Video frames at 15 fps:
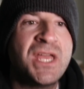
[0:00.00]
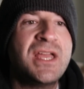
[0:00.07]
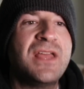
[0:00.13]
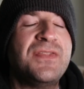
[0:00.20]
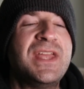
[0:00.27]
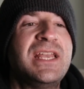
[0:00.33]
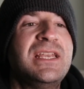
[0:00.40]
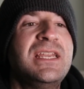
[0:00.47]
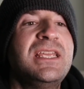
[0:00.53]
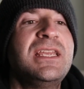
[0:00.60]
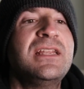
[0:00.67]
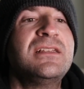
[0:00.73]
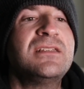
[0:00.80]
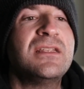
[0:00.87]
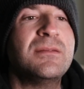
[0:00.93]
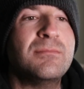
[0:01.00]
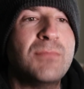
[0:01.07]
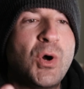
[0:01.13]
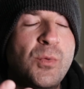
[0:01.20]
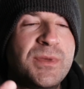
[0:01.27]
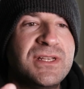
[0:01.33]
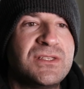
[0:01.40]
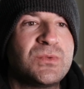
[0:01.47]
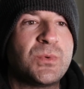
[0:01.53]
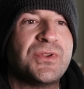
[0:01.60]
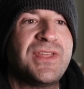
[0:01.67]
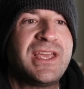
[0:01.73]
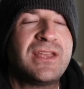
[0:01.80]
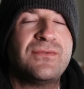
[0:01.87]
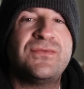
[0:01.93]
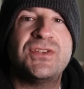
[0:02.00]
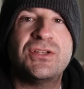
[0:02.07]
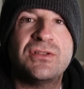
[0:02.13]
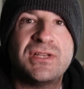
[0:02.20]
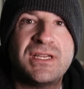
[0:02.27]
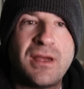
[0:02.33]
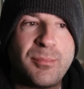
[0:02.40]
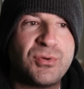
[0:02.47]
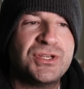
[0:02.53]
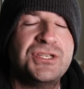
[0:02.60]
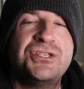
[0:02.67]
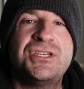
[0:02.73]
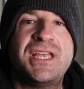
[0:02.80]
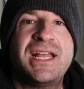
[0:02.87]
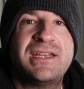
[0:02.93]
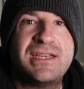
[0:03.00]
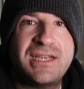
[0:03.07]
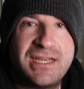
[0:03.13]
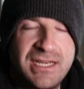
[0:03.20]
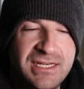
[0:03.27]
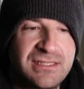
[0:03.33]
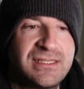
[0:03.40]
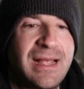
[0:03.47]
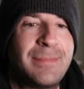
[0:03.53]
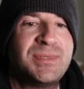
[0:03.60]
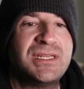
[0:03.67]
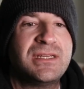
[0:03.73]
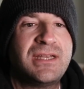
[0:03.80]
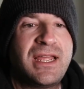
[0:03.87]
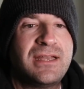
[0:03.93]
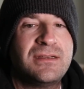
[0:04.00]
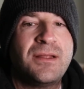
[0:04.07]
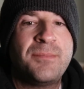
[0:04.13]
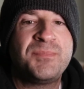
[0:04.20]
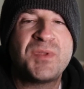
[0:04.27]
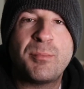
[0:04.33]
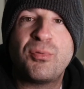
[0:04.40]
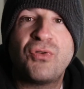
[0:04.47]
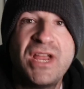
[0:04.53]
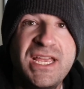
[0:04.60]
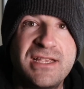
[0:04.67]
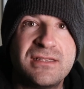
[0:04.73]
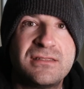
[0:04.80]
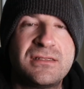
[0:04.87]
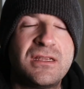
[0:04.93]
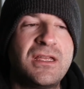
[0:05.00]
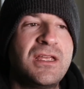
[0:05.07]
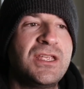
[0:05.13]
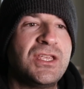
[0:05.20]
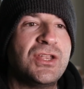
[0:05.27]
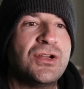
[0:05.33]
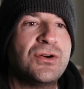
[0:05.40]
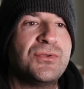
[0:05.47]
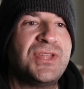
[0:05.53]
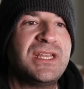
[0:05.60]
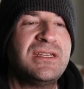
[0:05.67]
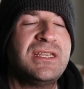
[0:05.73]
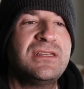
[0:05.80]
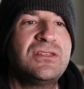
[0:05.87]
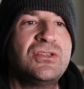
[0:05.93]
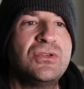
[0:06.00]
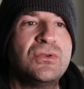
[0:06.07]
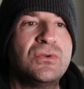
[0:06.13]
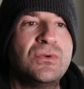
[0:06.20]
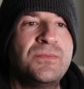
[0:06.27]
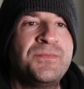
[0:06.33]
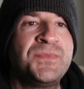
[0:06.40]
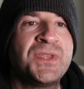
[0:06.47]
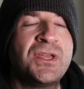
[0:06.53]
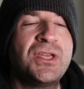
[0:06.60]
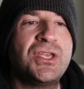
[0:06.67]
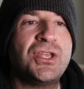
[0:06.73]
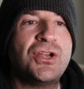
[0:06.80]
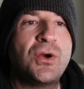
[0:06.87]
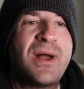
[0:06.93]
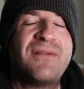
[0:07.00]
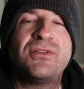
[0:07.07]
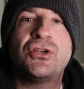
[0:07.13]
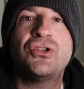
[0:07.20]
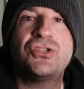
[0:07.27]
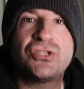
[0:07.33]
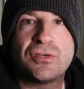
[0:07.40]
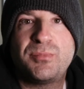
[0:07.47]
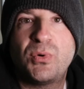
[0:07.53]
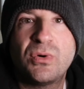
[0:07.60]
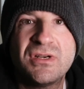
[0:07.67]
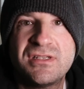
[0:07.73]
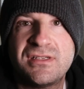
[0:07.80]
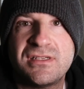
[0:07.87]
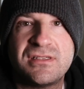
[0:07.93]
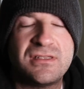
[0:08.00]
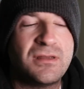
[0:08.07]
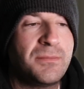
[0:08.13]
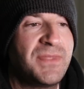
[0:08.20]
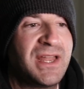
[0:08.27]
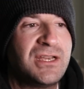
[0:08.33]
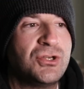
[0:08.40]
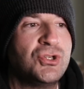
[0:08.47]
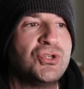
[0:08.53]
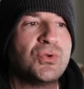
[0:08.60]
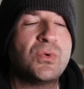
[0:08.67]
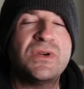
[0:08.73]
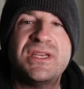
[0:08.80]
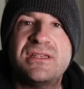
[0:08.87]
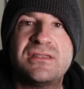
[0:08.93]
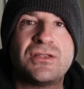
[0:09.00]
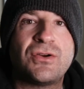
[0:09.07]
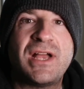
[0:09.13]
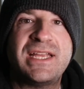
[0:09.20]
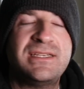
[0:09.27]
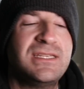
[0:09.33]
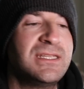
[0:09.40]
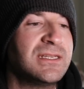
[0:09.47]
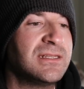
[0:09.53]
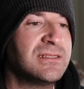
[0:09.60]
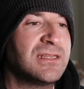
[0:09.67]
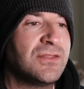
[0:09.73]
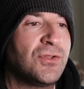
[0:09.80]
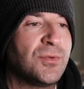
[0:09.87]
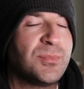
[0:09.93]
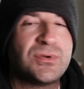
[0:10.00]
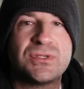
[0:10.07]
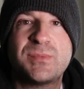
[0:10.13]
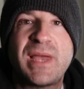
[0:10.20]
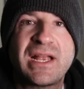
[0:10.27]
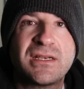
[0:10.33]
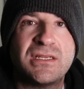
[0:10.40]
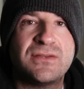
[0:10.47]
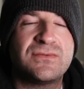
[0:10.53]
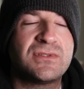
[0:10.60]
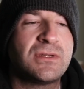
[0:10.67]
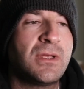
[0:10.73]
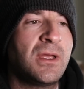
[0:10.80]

they need moments where they can feel appreciated and accepted and praised. They need to, have a good support system that enjoys their ideas and their perspectives.